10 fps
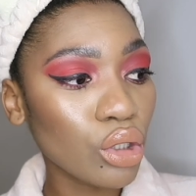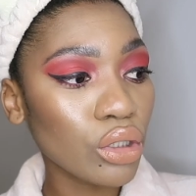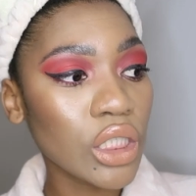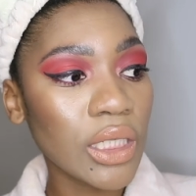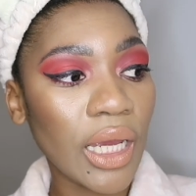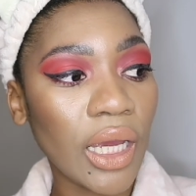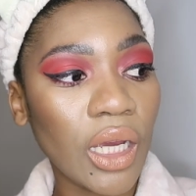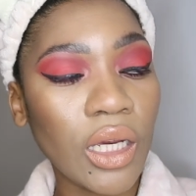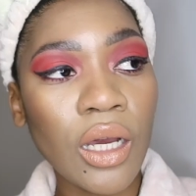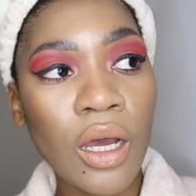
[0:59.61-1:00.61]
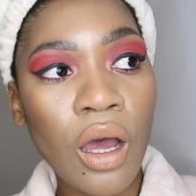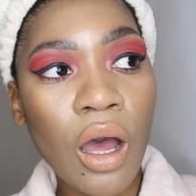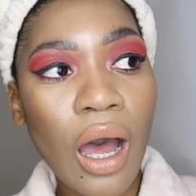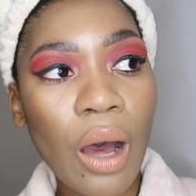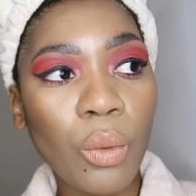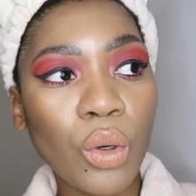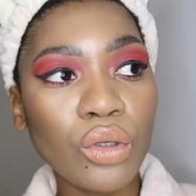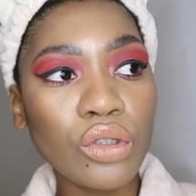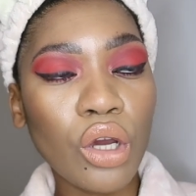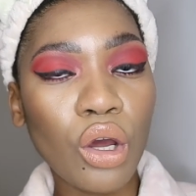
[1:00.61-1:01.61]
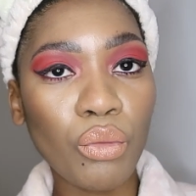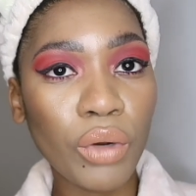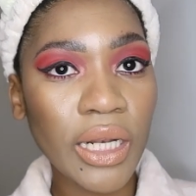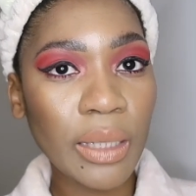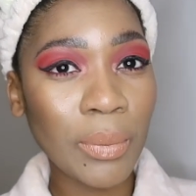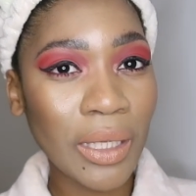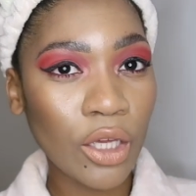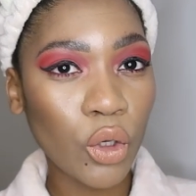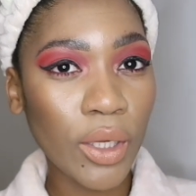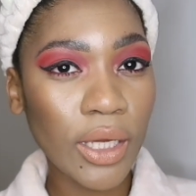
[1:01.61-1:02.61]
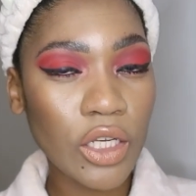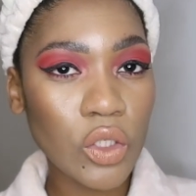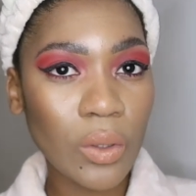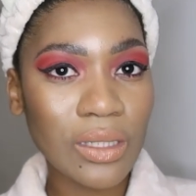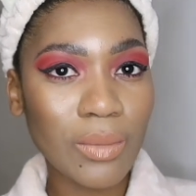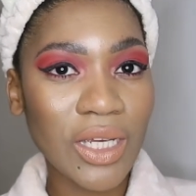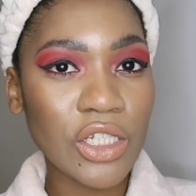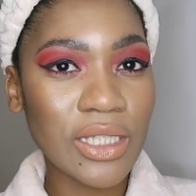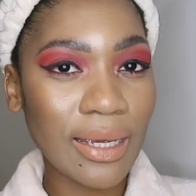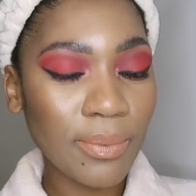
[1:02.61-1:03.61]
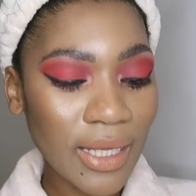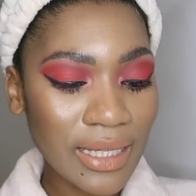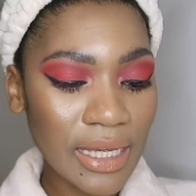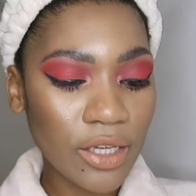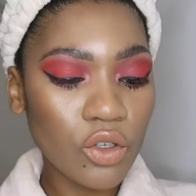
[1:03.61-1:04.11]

So today I won't really be going into as much depth as I